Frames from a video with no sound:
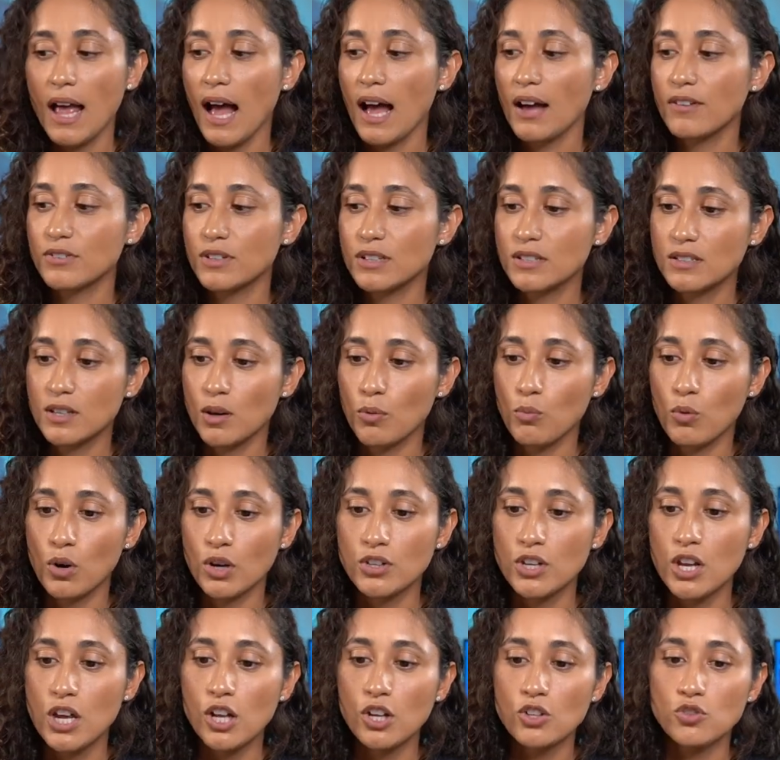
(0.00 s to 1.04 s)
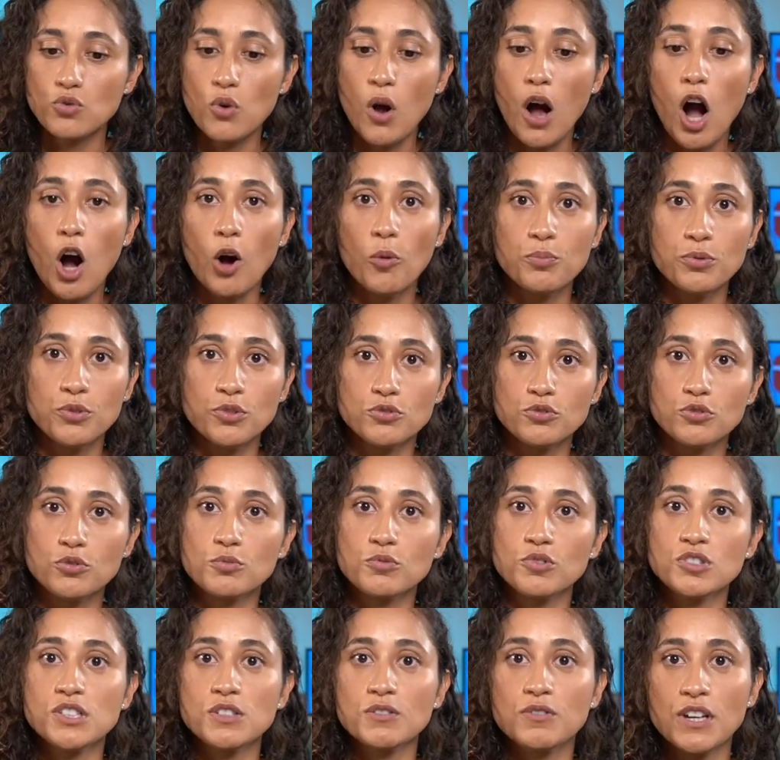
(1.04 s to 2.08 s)
Having someone to help you, to
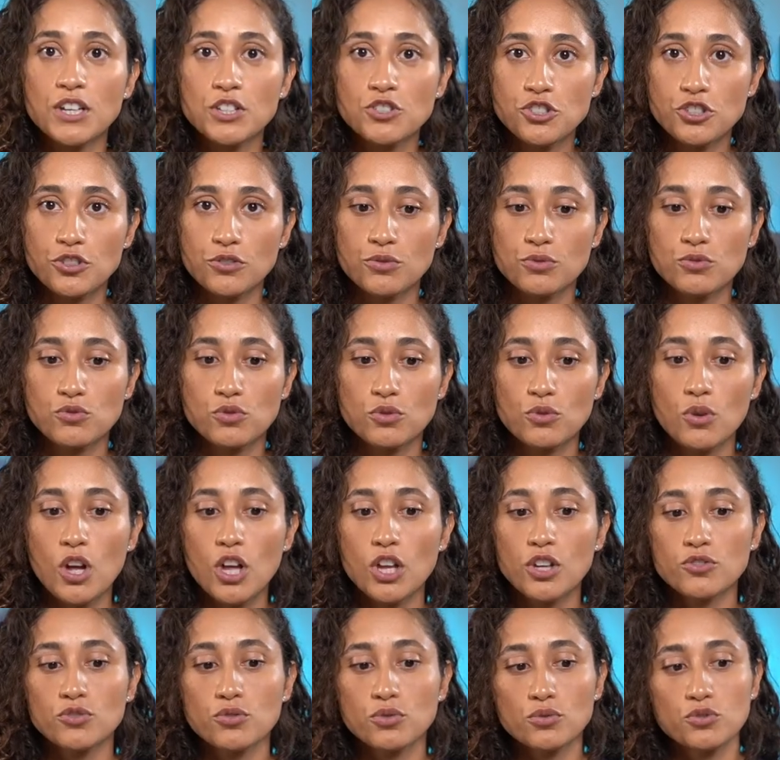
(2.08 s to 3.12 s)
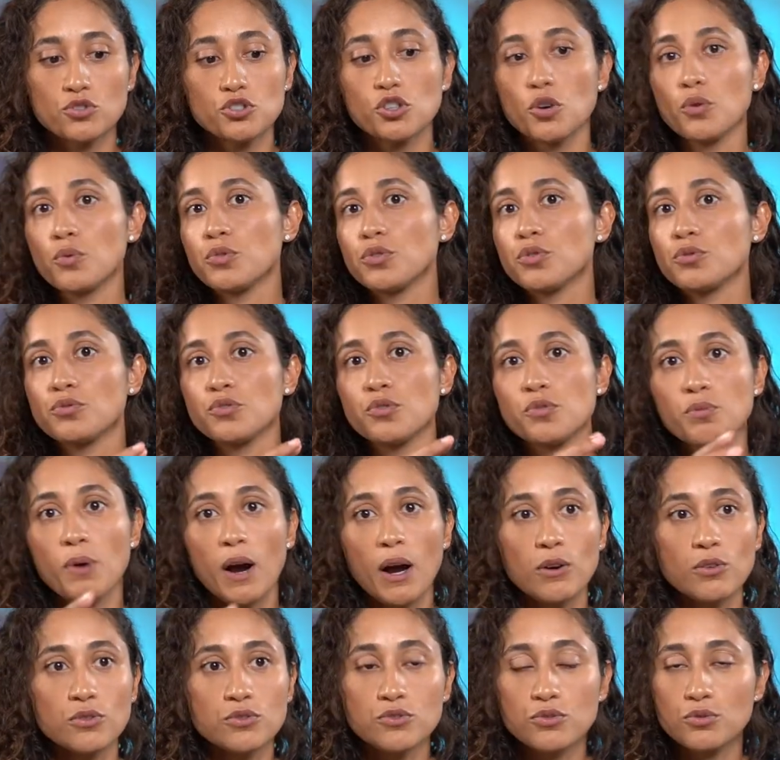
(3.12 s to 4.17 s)
motivate you, to show you the
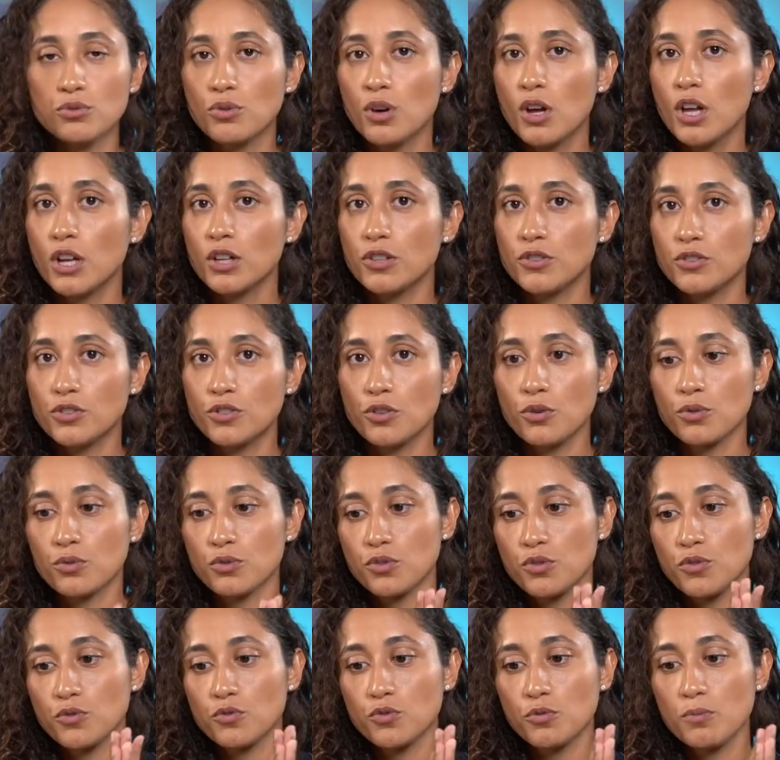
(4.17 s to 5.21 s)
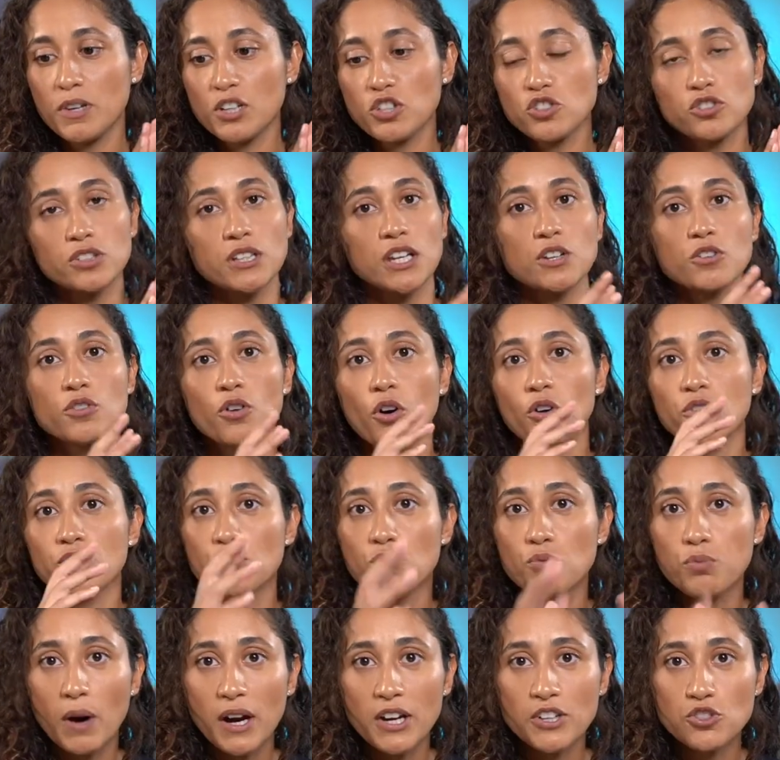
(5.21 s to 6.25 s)
route, to, you know, to make sure that you're on
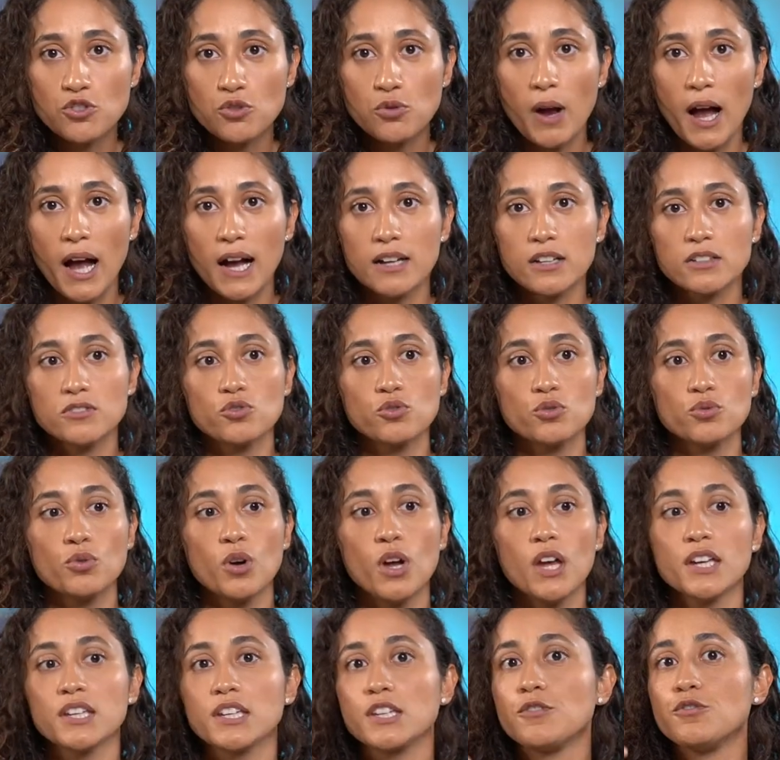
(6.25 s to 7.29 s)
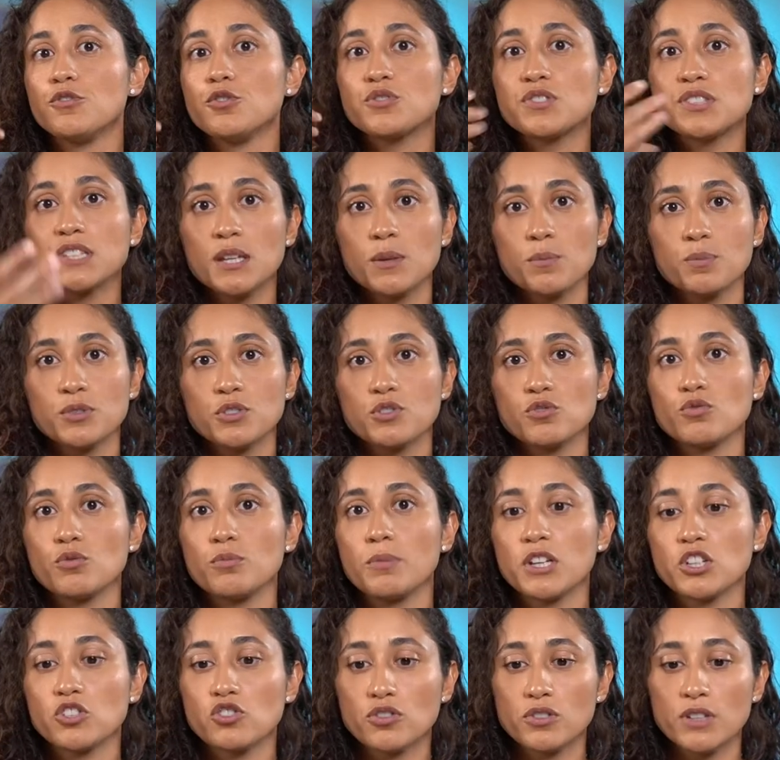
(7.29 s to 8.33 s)
the right track, to give you tips, to
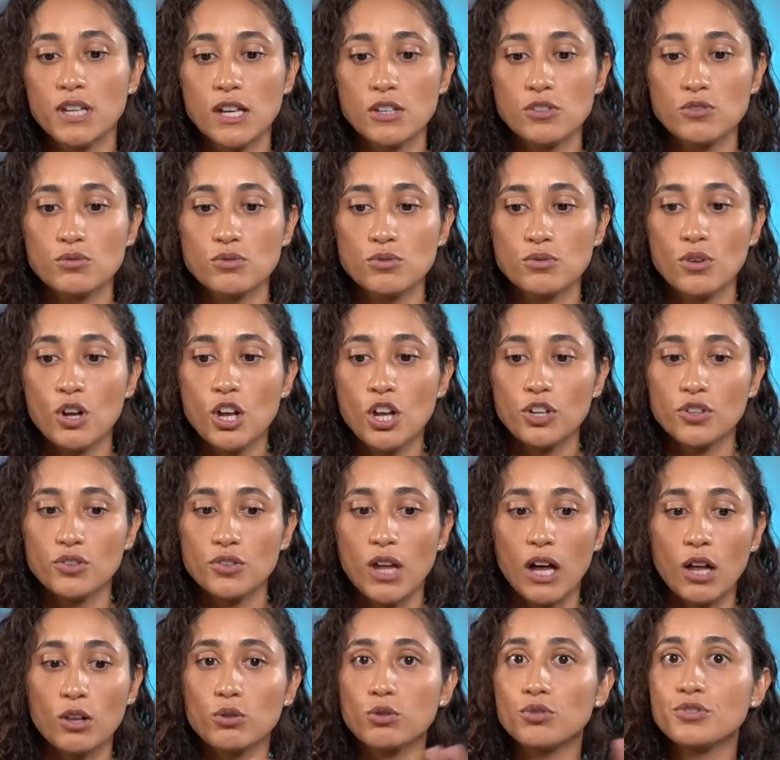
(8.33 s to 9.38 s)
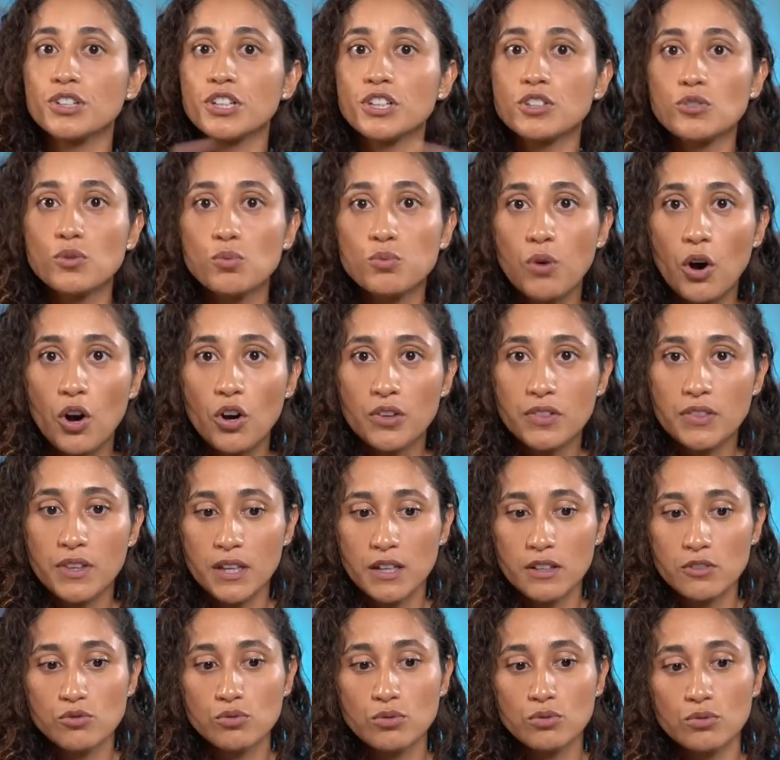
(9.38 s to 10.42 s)
make sure that you're not learning the wrong
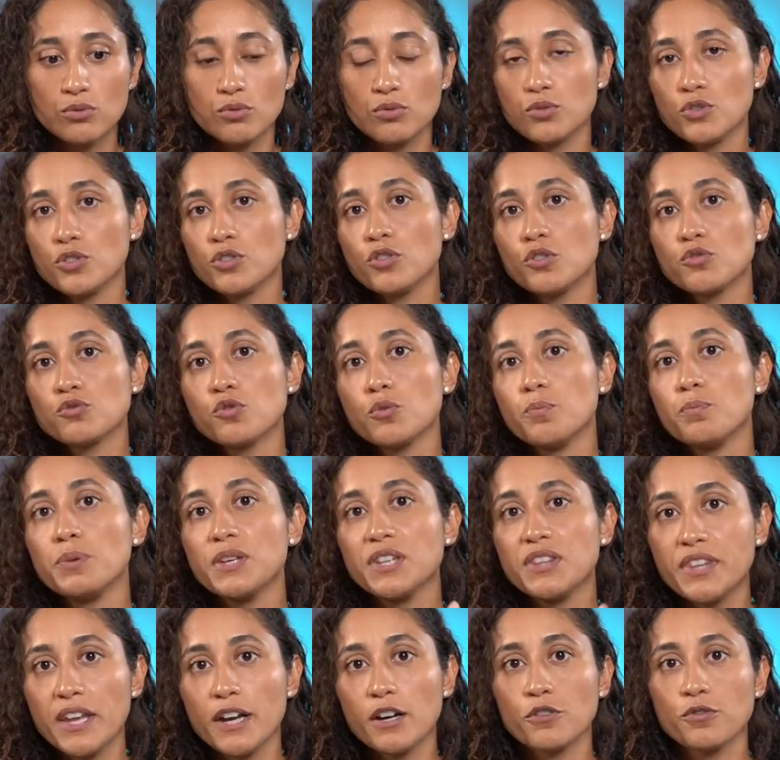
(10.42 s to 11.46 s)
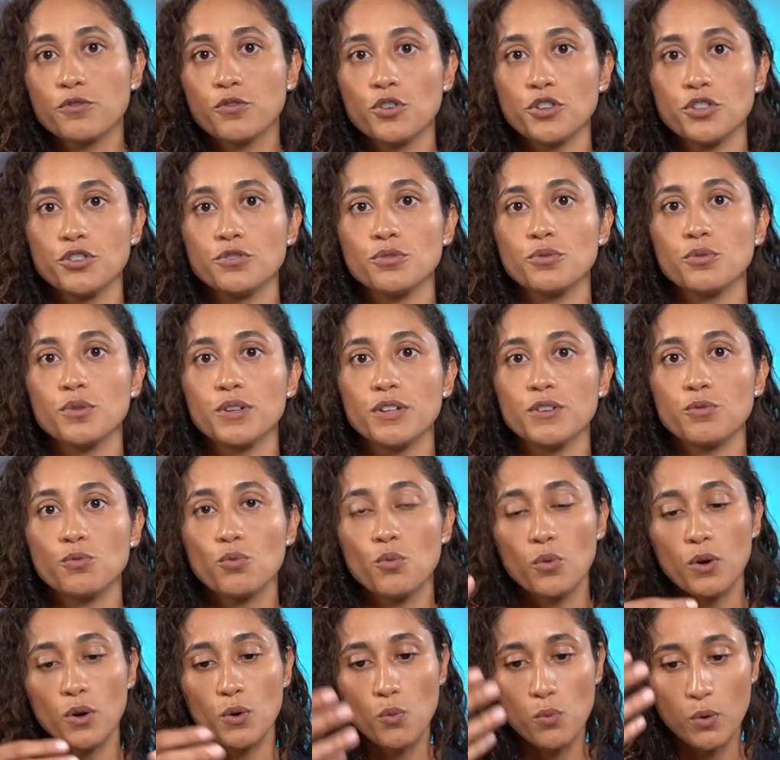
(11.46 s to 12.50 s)
thing, to, you know, to be there for you if,
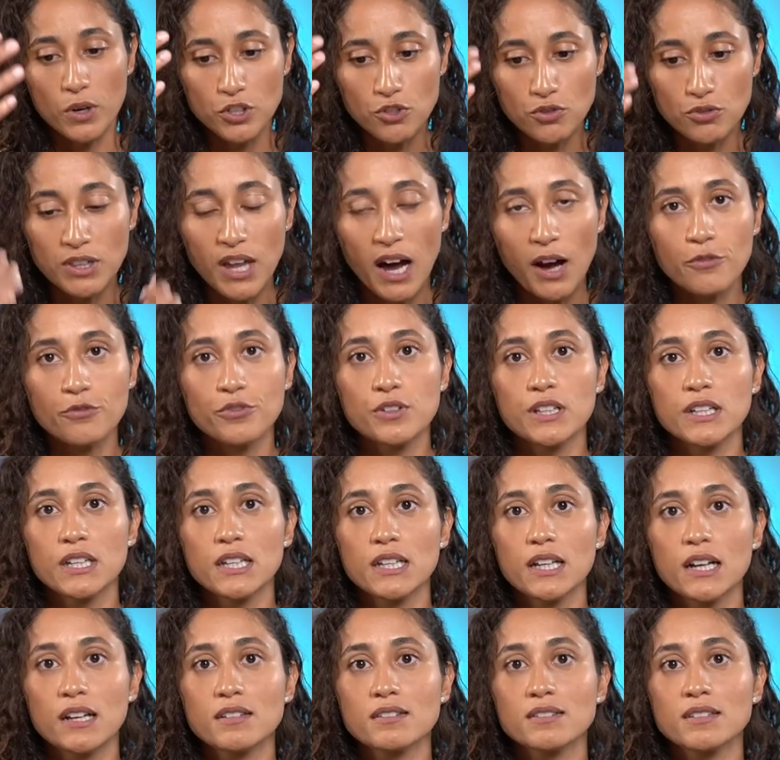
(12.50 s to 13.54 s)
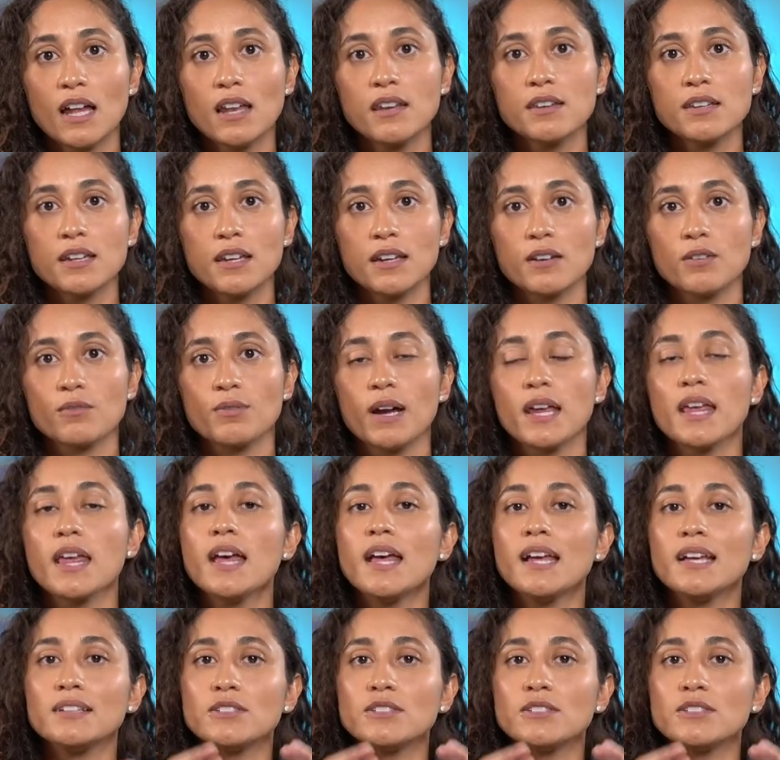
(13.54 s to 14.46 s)
when you're not feeling like studying, right?